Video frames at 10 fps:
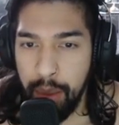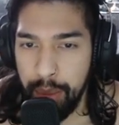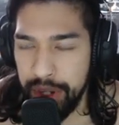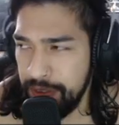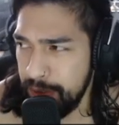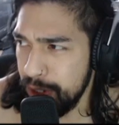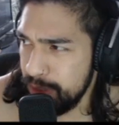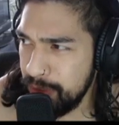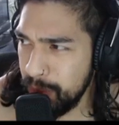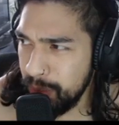But first,
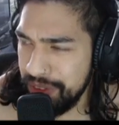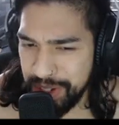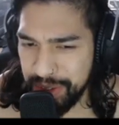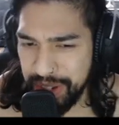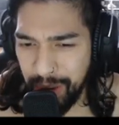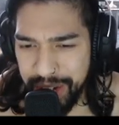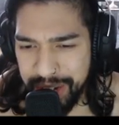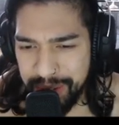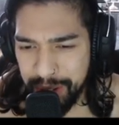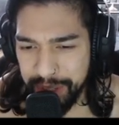before we even do that, I want to
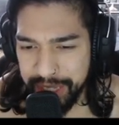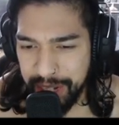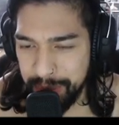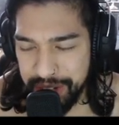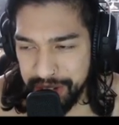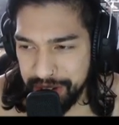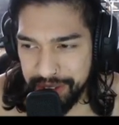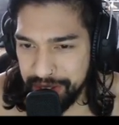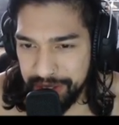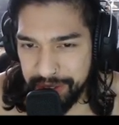do something that we
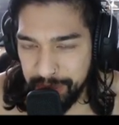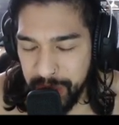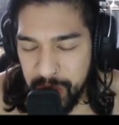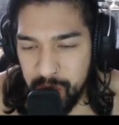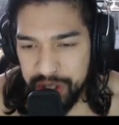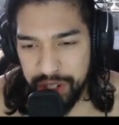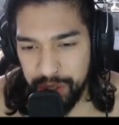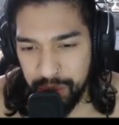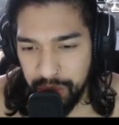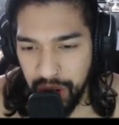that we used to
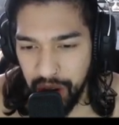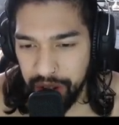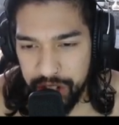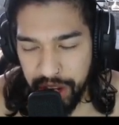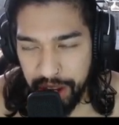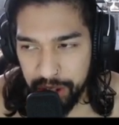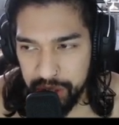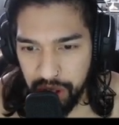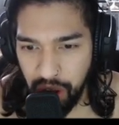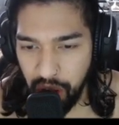do on the
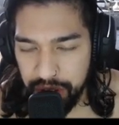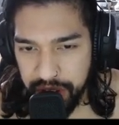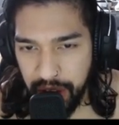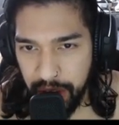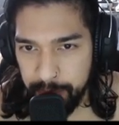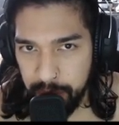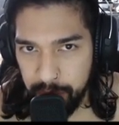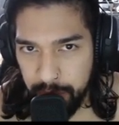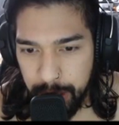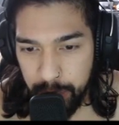channel all the time
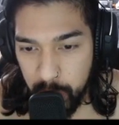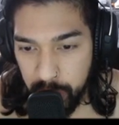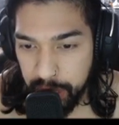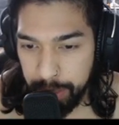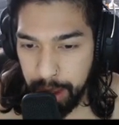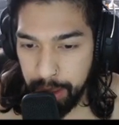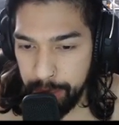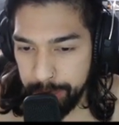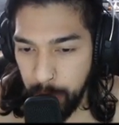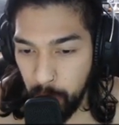when we booted up
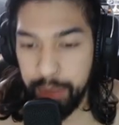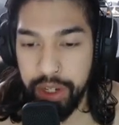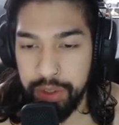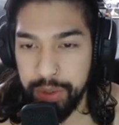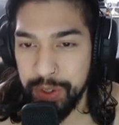Pokemon Duel.